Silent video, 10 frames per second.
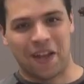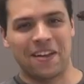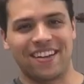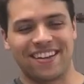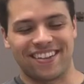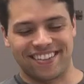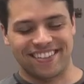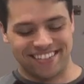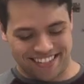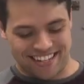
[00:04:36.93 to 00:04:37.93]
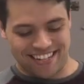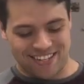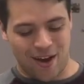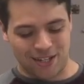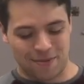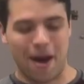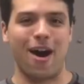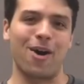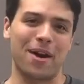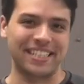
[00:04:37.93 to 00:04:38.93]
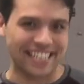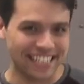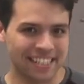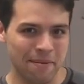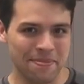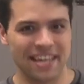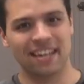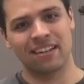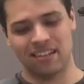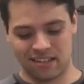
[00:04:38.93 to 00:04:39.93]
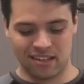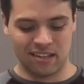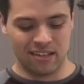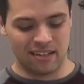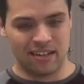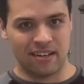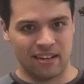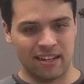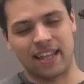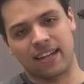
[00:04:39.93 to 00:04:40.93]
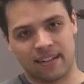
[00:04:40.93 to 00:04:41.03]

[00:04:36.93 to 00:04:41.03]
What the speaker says: it, talks about how I did something, and,